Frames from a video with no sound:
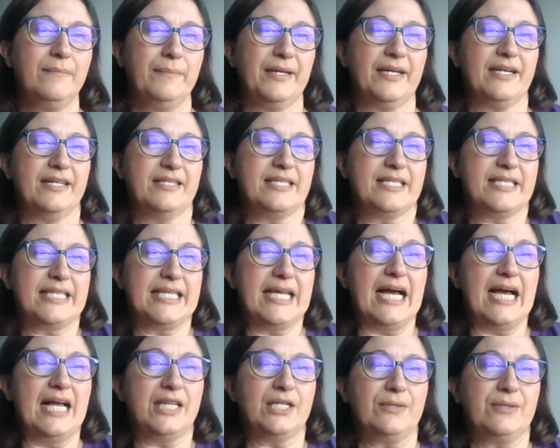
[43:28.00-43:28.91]
because a
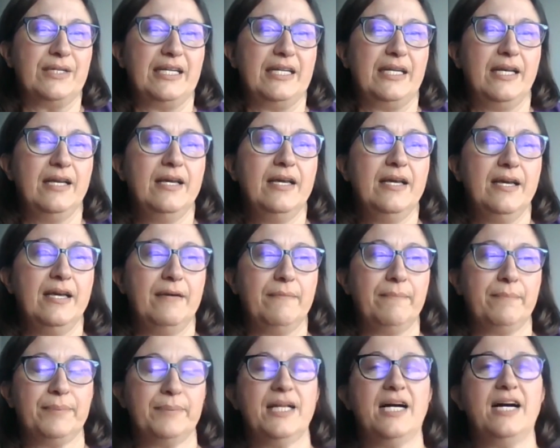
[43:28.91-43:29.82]
salary
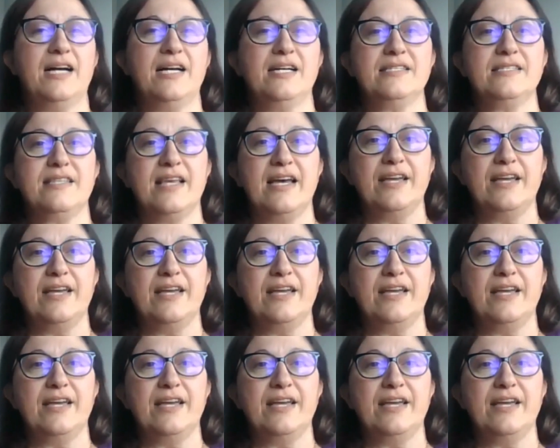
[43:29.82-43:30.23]
implies